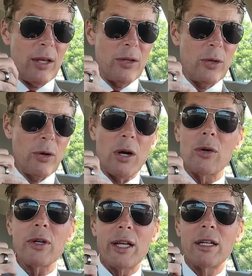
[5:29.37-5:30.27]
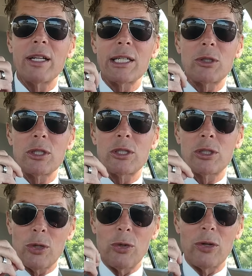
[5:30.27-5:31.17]
you own an electric
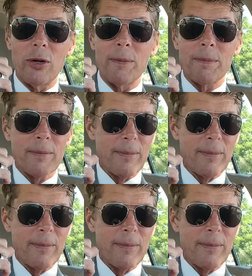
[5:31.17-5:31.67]
scooter